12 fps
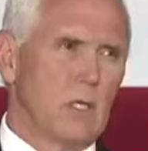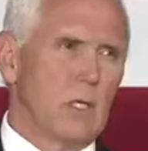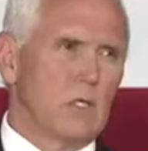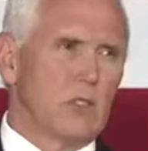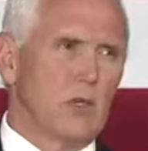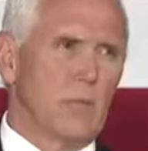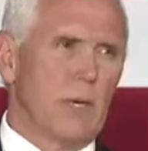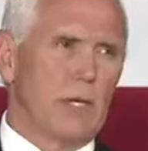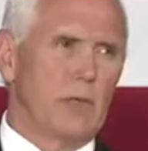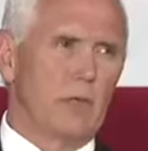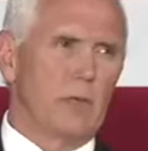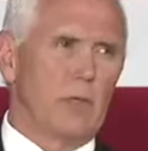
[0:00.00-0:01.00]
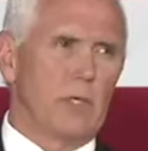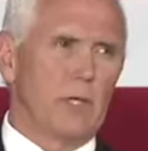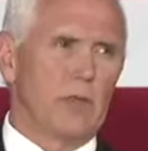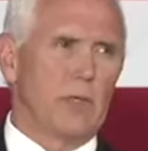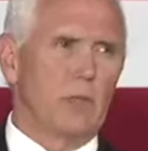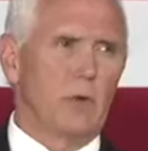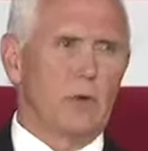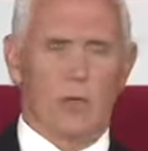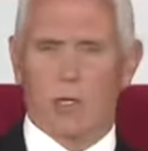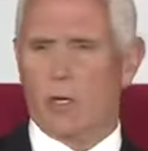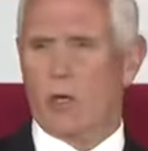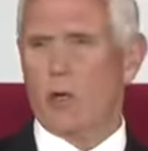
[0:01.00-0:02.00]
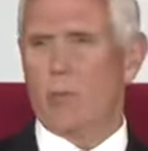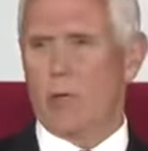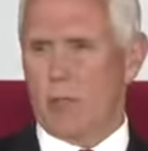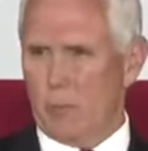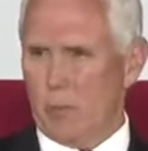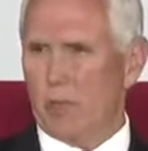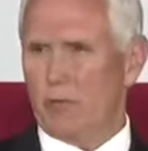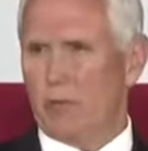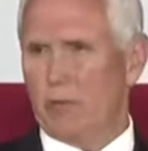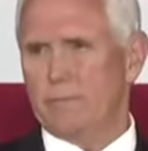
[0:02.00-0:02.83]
Joe Biden would be nothing more than an auto-pen president,